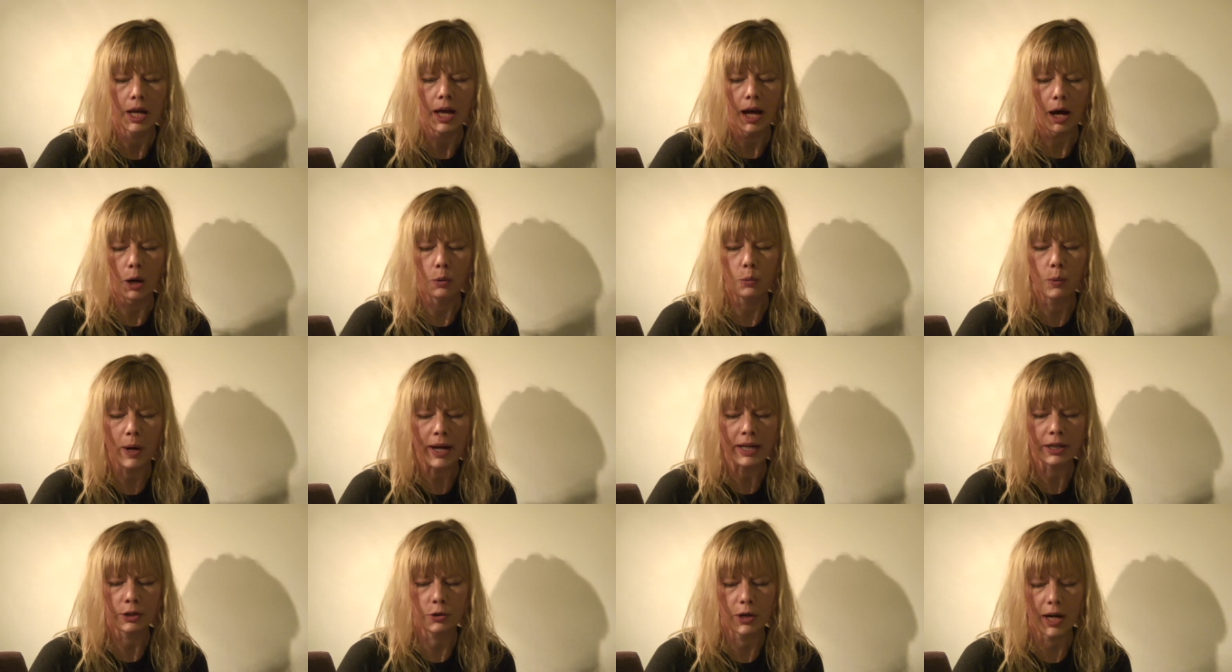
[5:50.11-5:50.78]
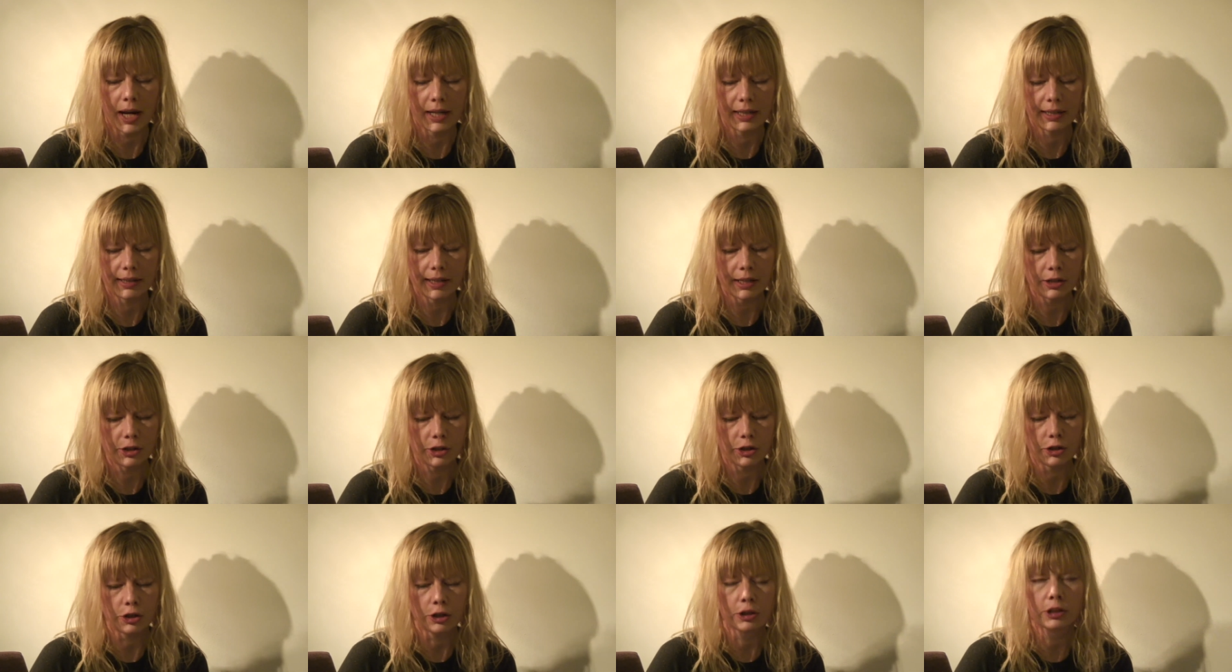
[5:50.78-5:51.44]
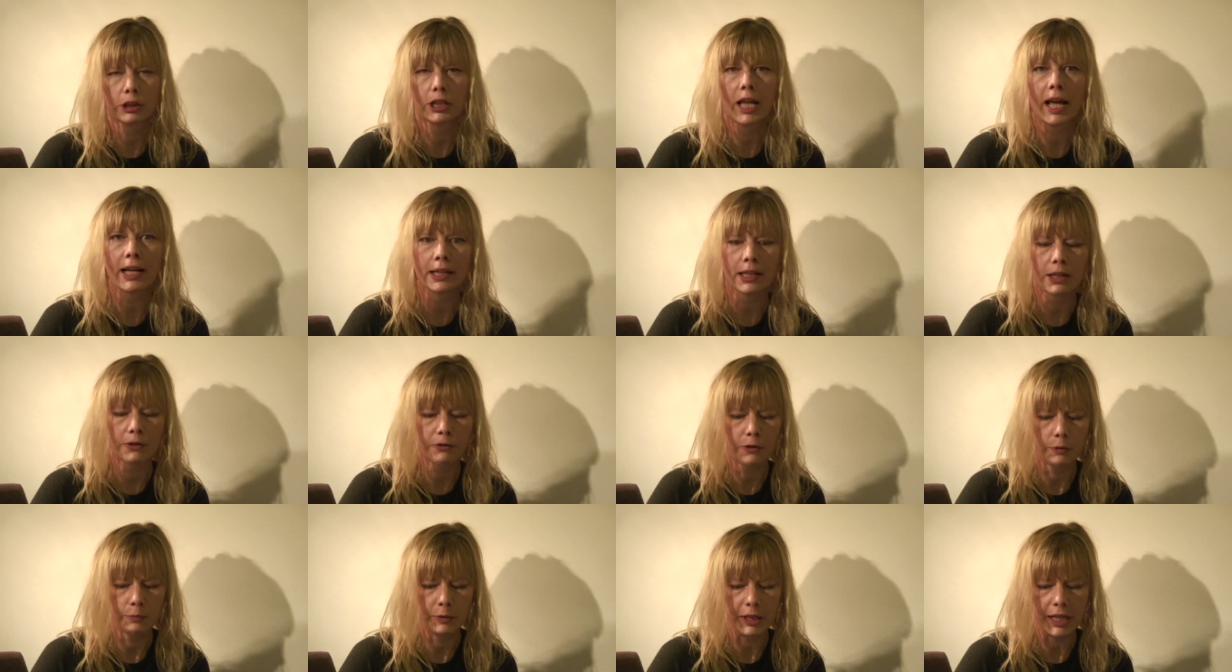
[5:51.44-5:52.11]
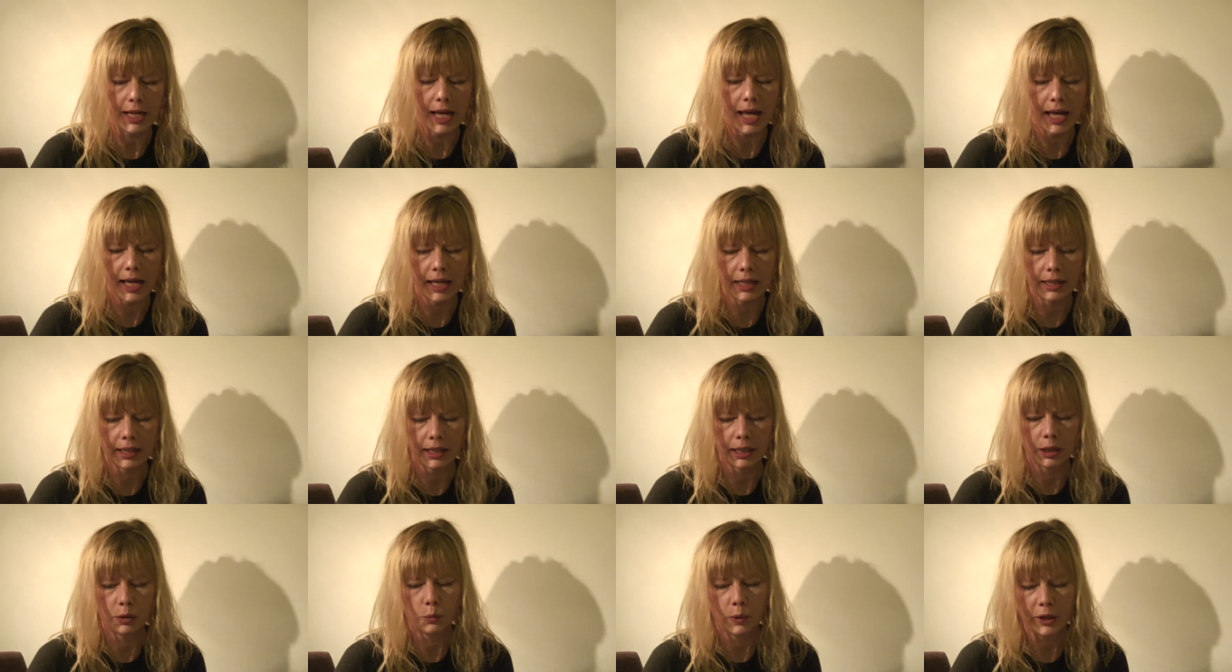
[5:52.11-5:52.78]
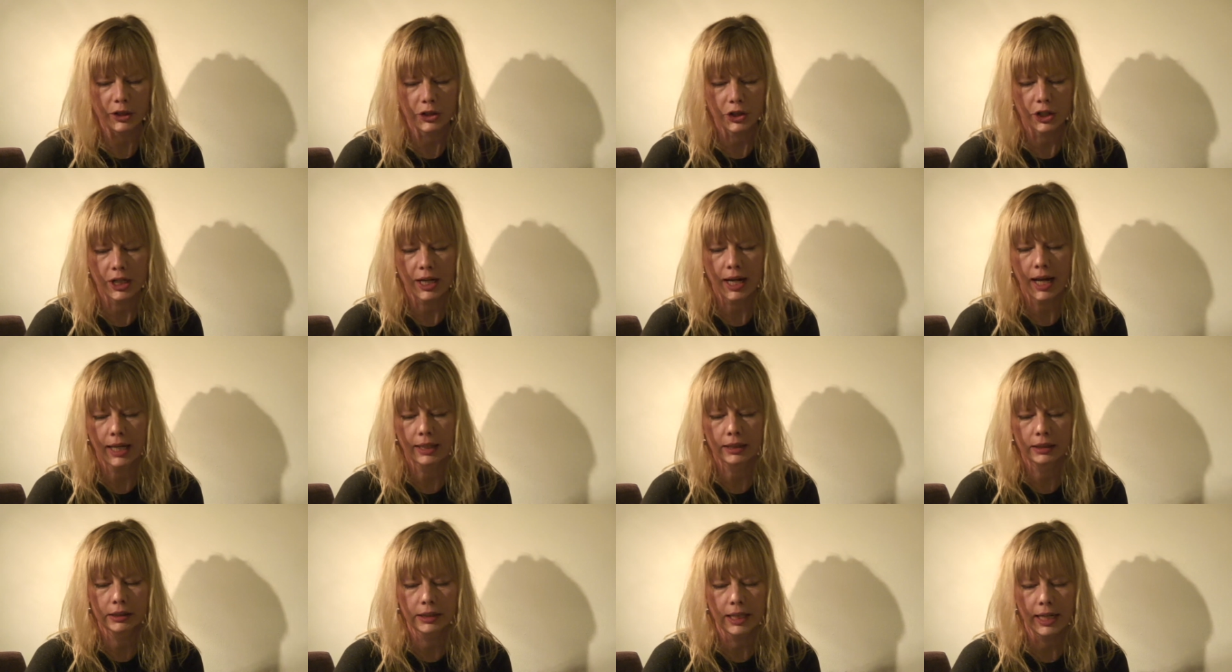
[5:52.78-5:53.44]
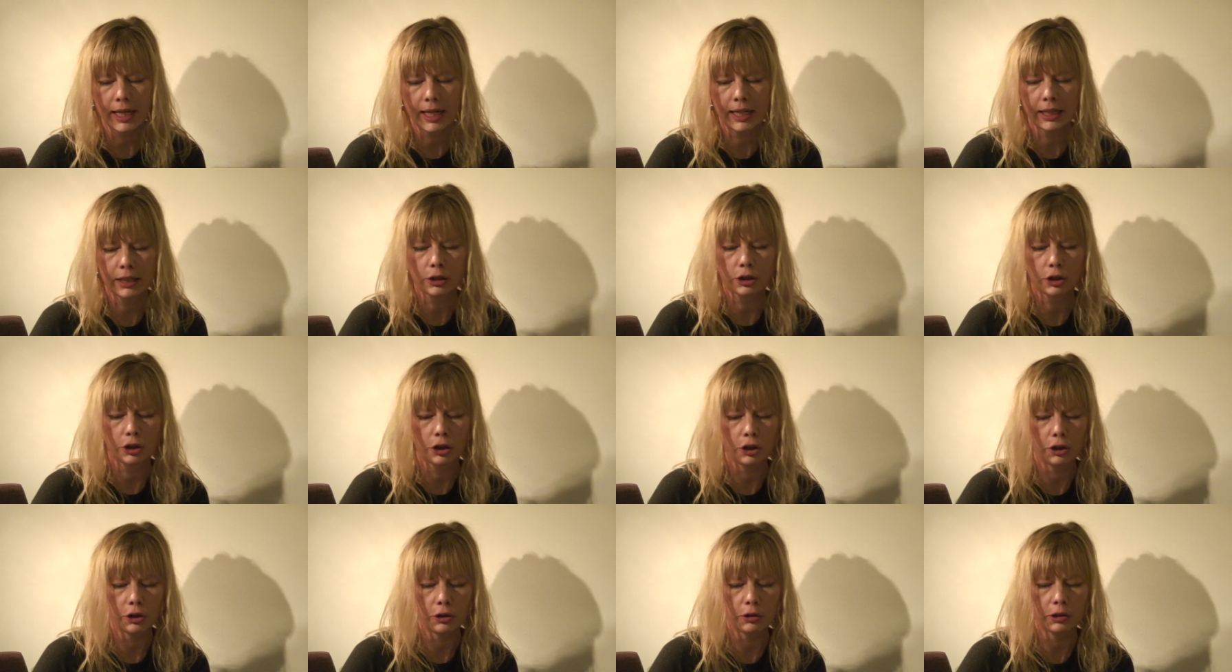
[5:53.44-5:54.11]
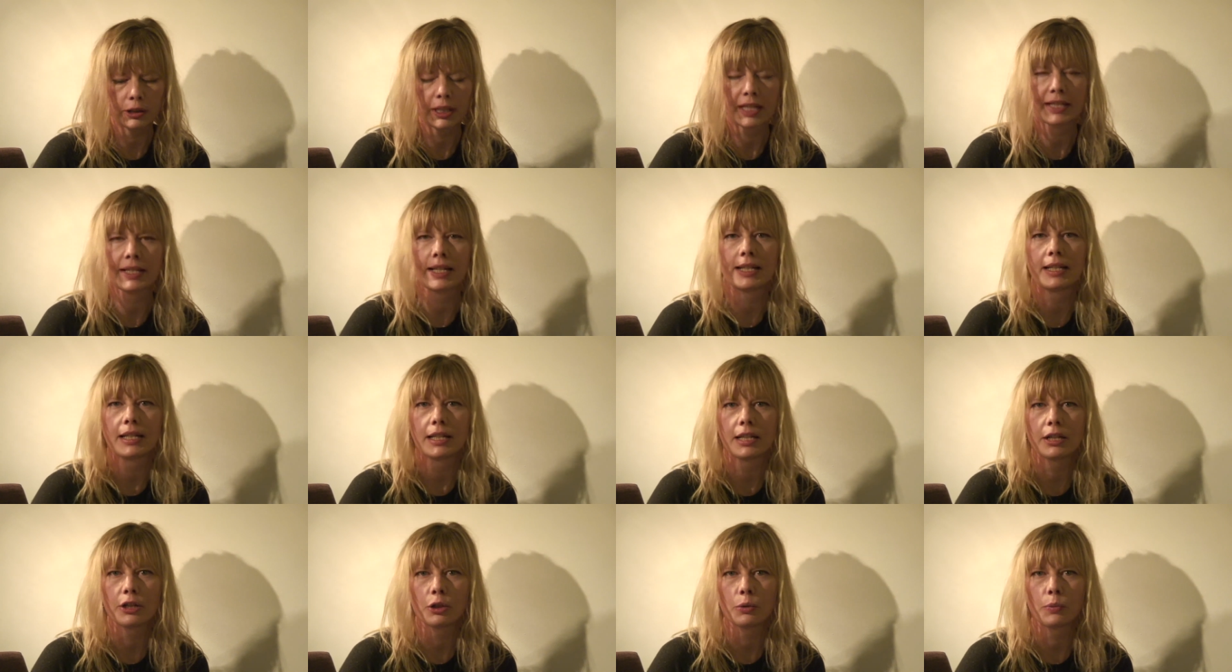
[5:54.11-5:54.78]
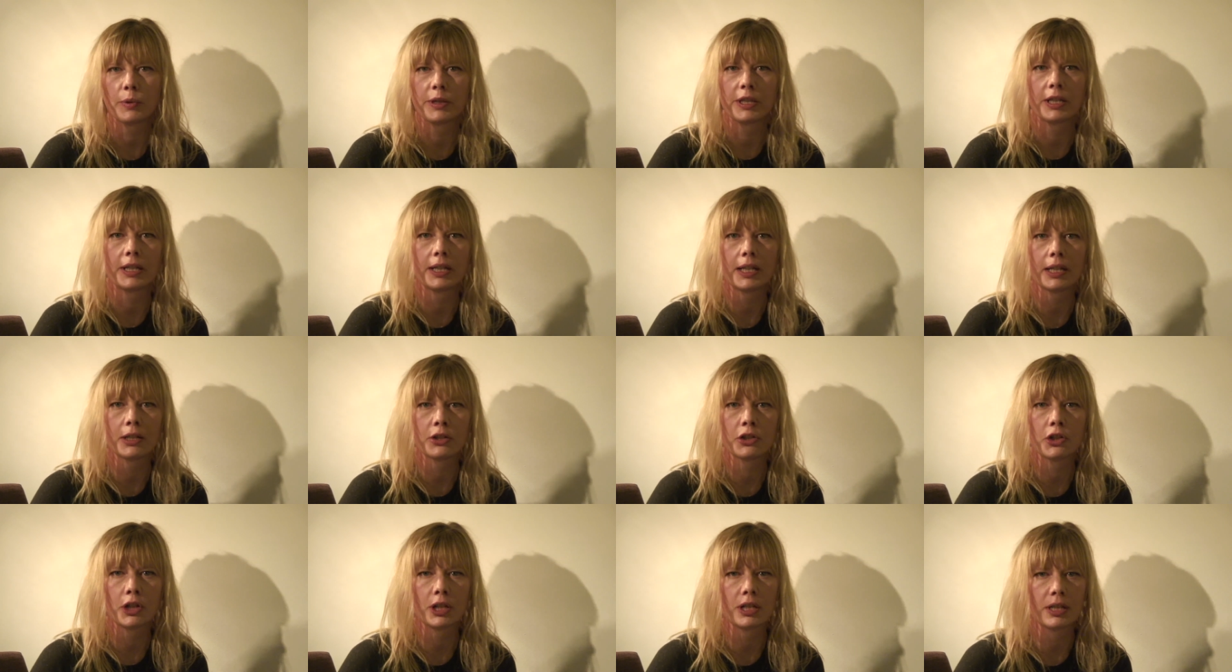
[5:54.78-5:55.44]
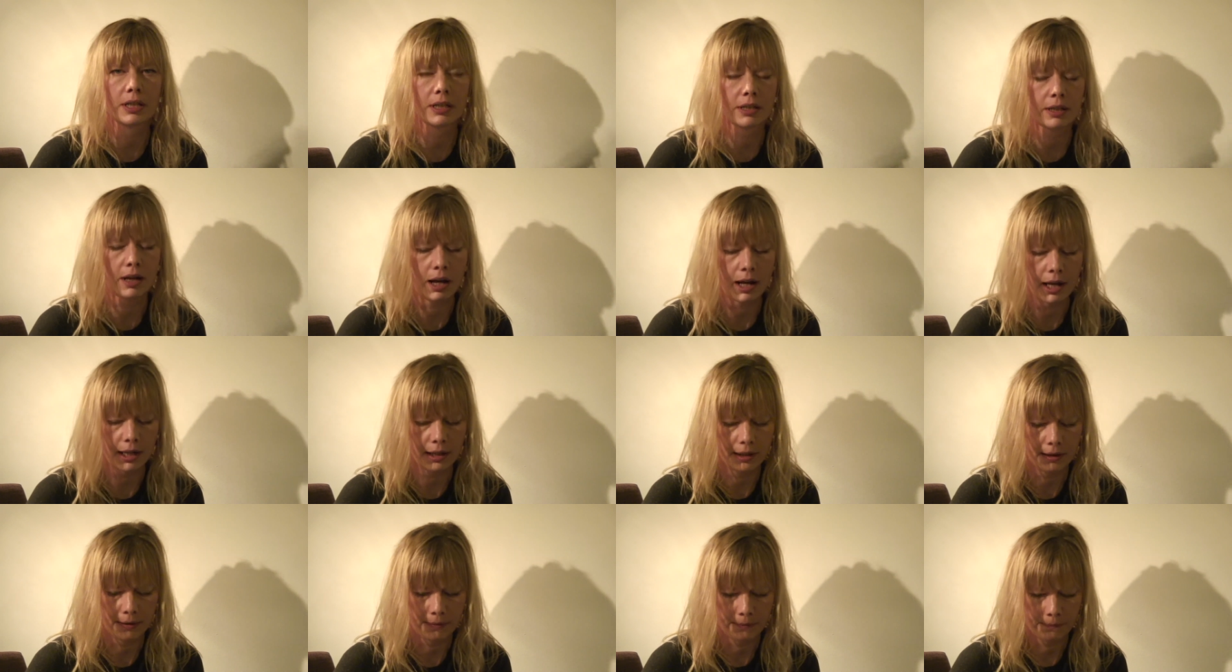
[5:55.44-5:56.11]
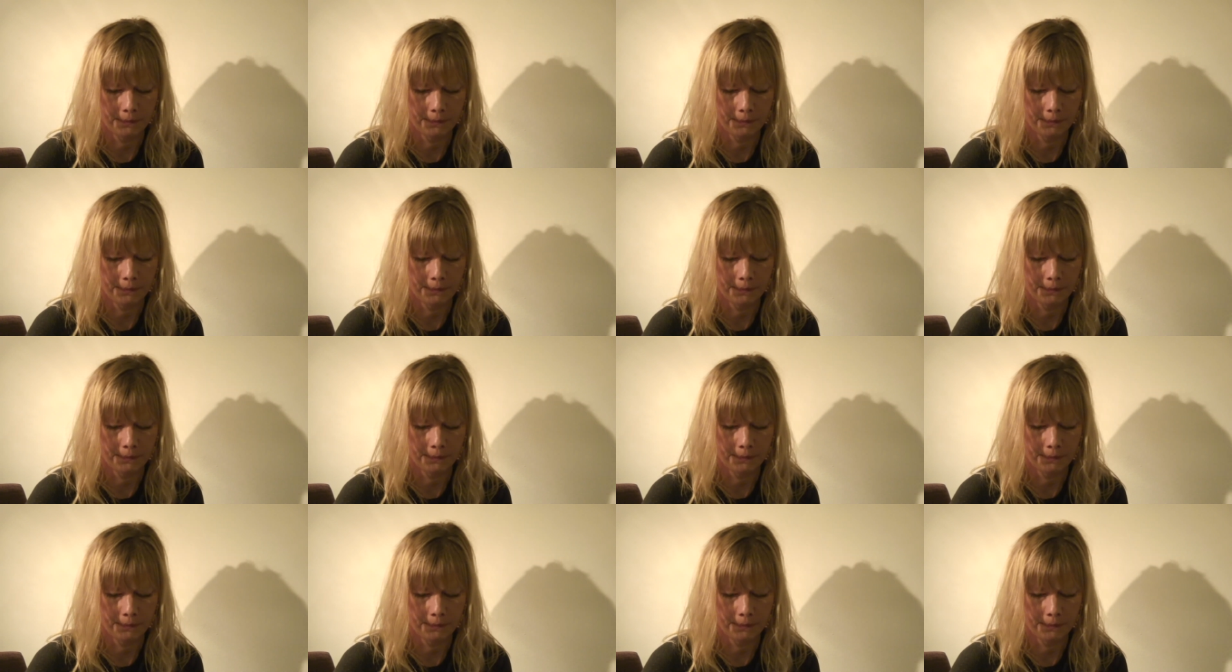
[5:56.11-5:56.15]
a wet transistor clacking from the egg in which he had lain, curled as an ear with an itch inside.